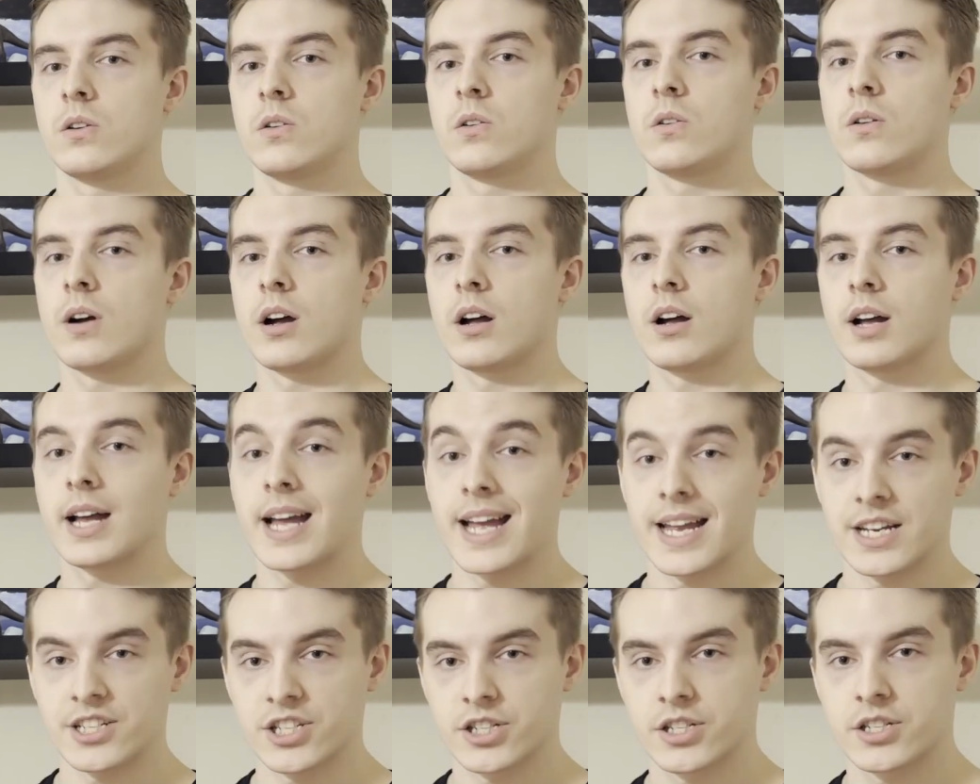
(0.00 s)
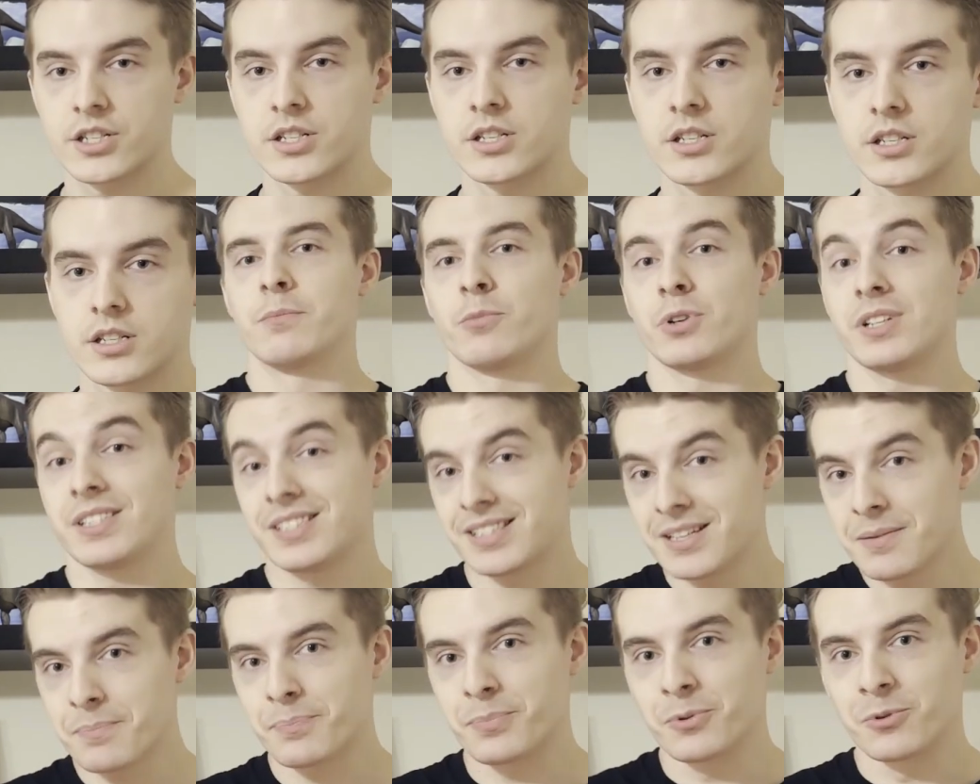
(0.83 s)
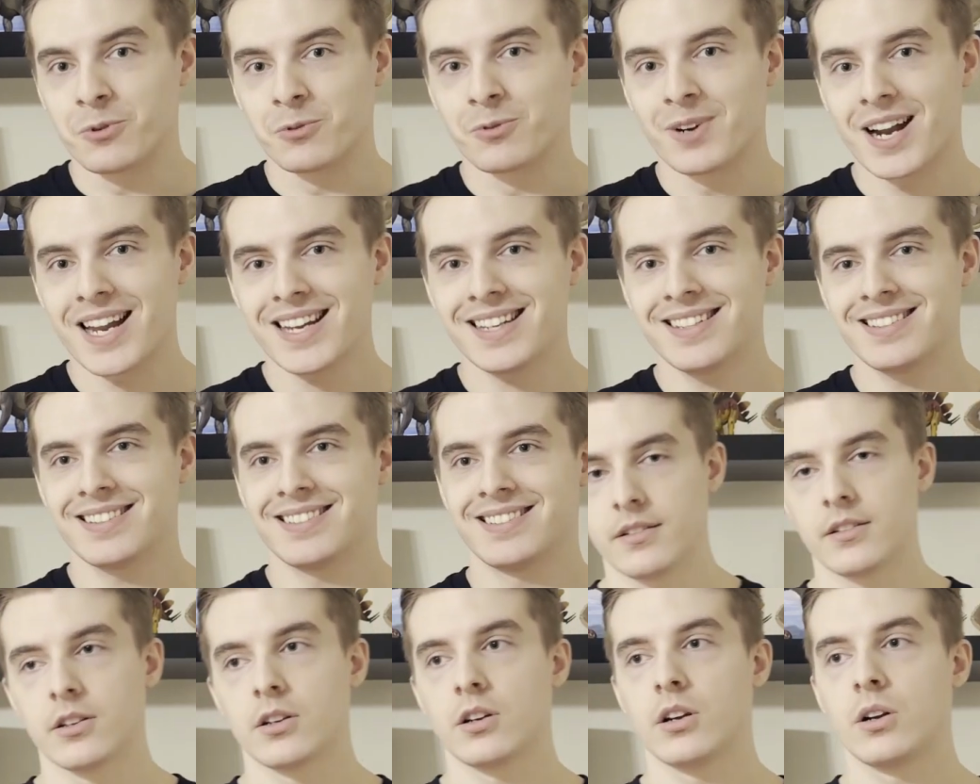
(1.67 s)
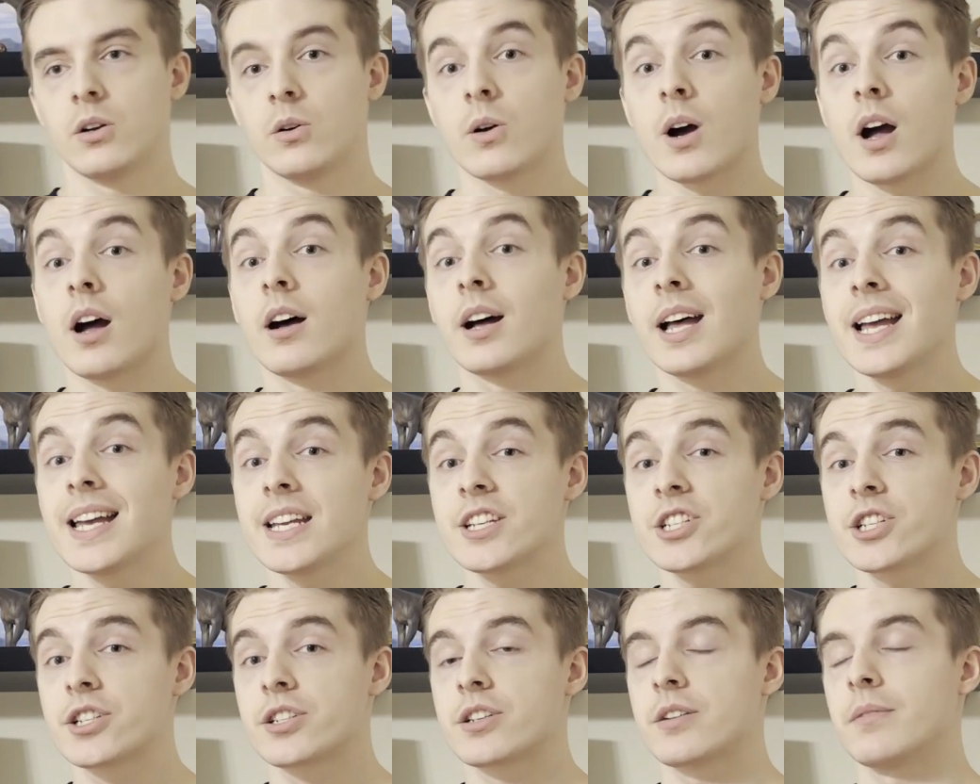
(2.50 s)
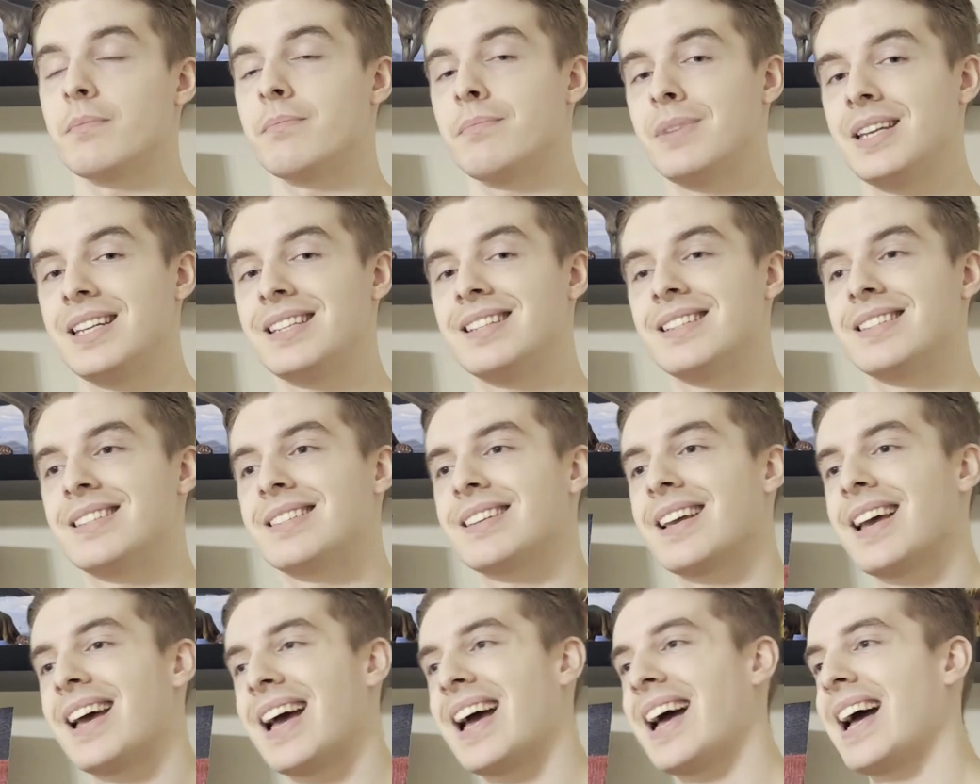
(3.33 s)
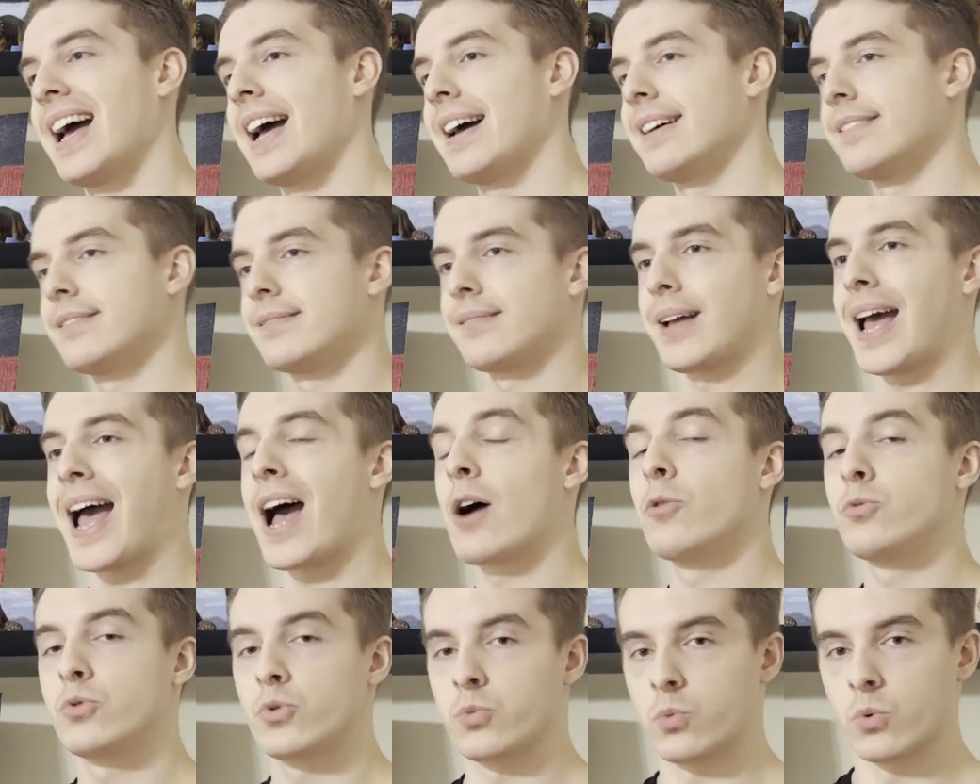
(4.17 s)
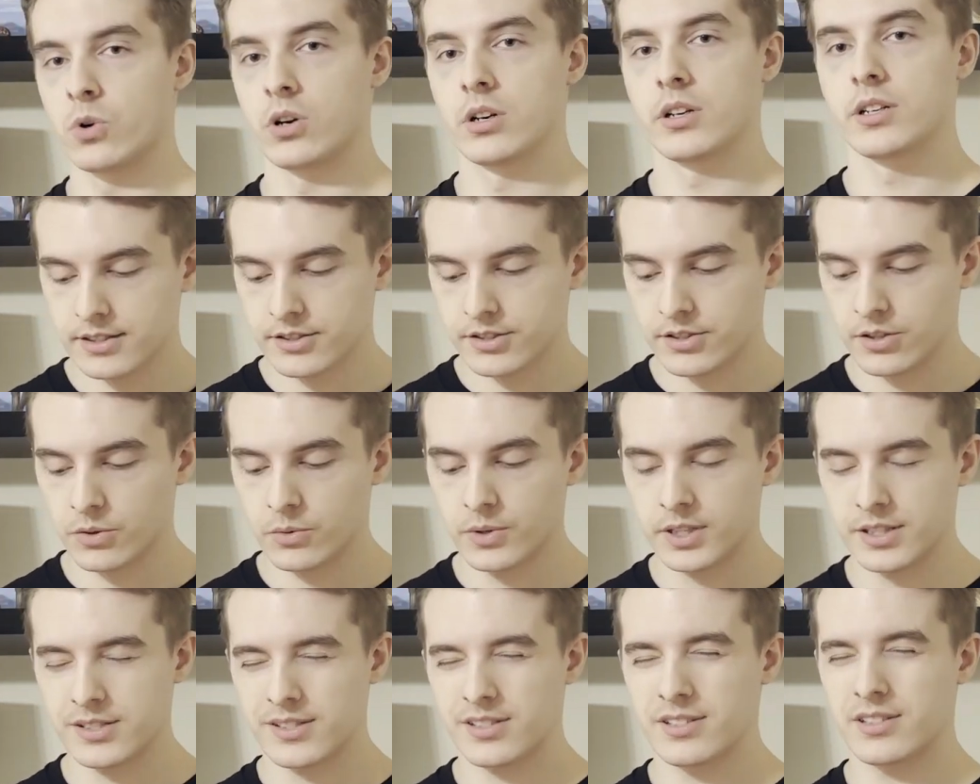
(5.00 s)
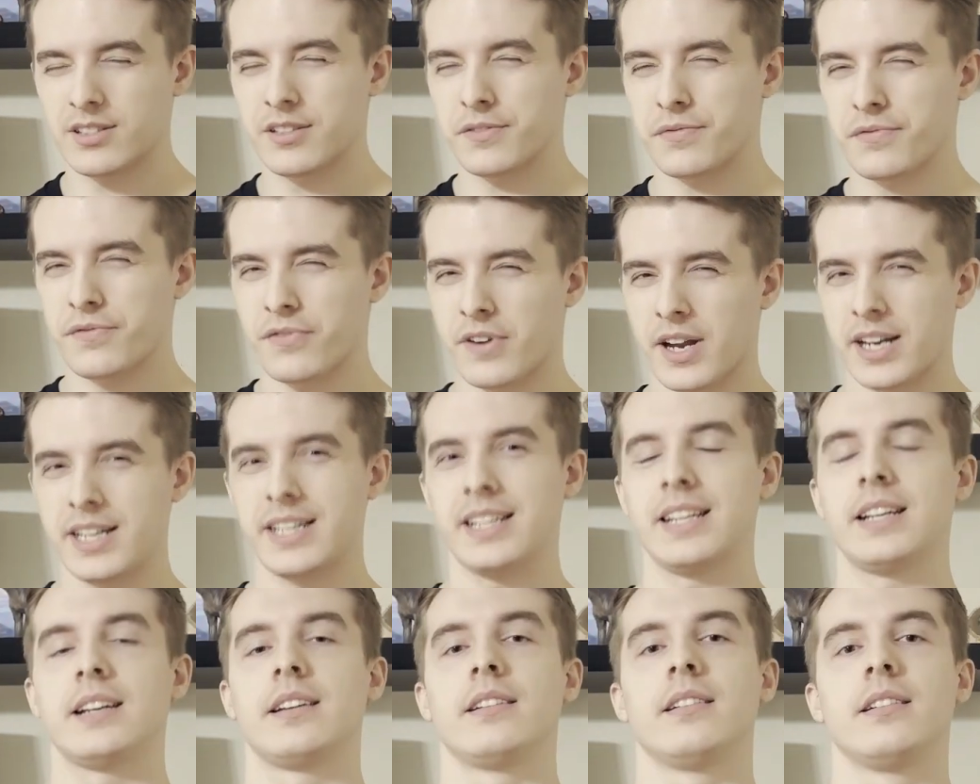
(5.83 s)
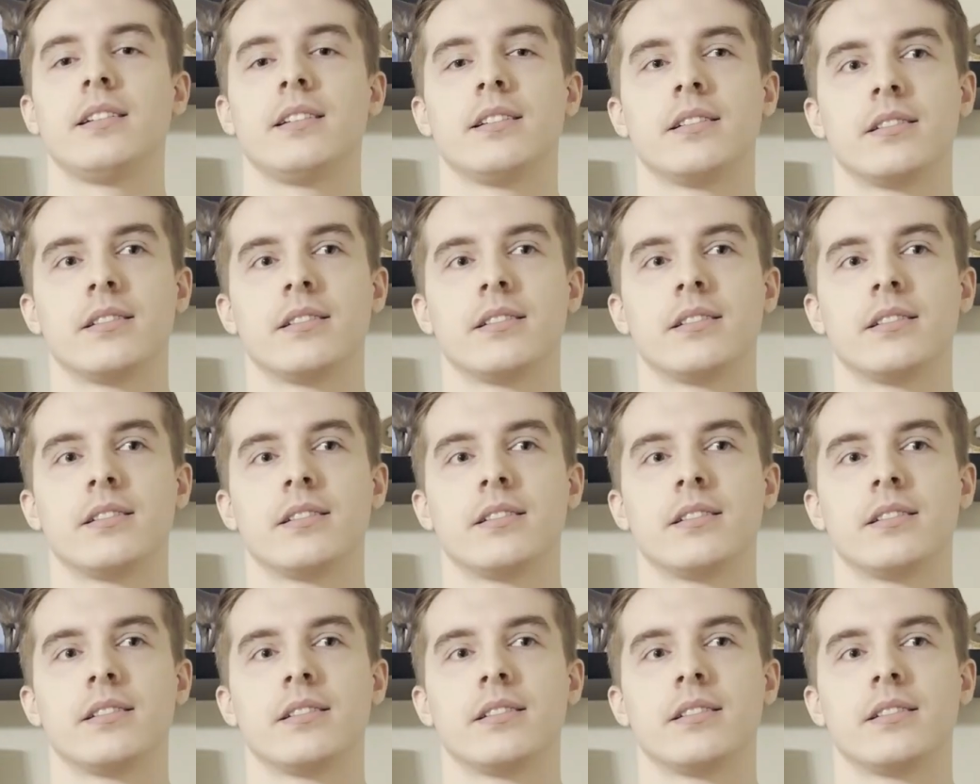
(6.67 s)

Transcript: Guaresh. Pretty simple, right? Guaresh means outward, so it's defining